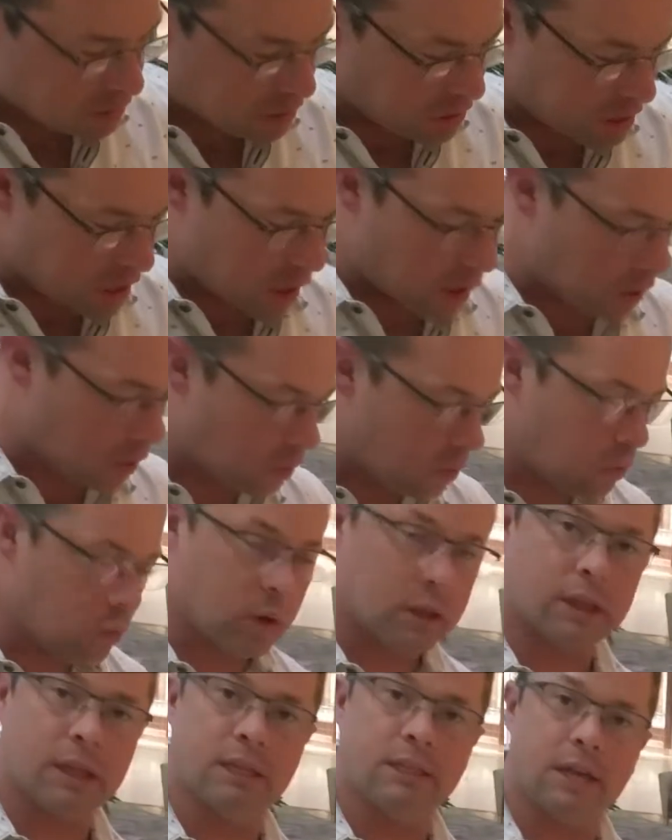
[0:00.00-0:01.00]
know
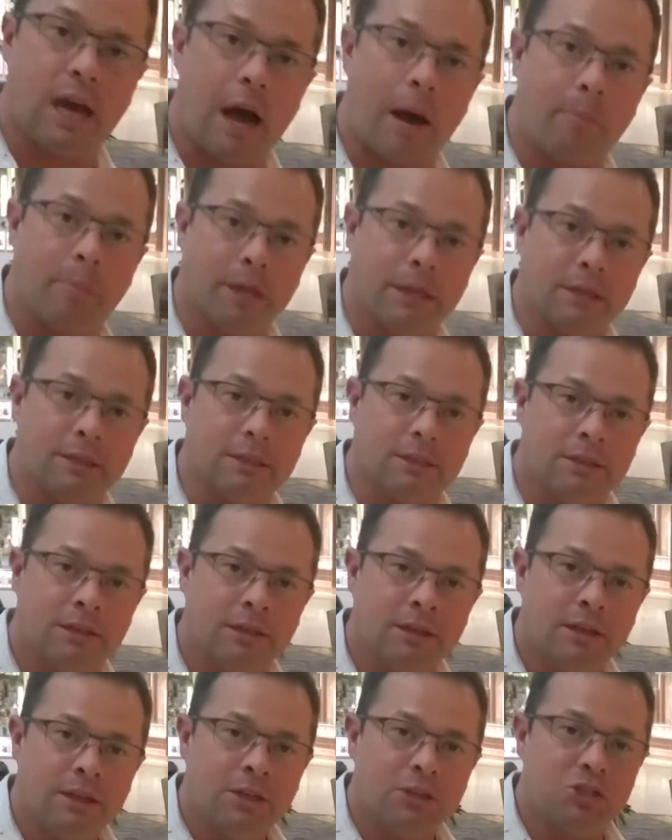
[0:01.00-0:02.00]
what the top is.
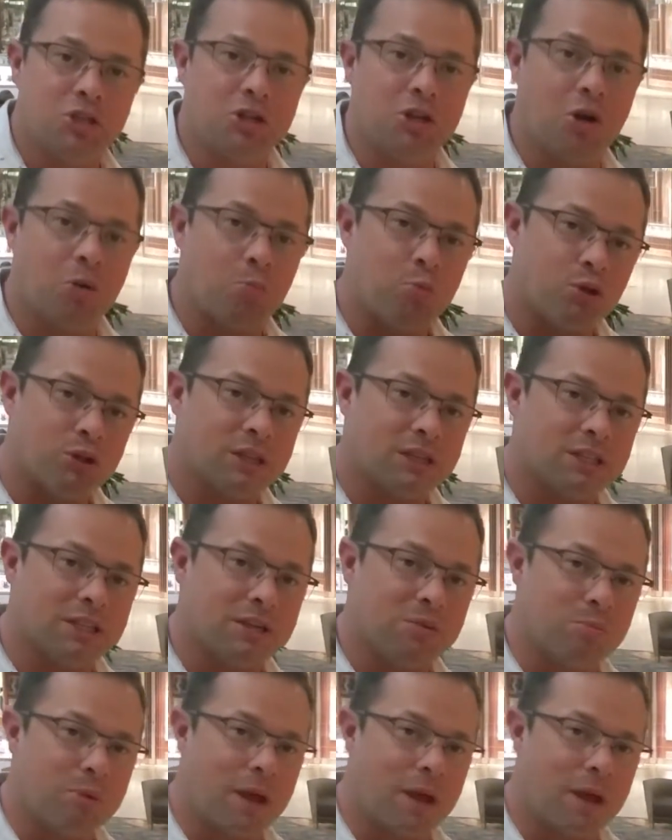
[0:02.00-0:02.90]
So you don't put this in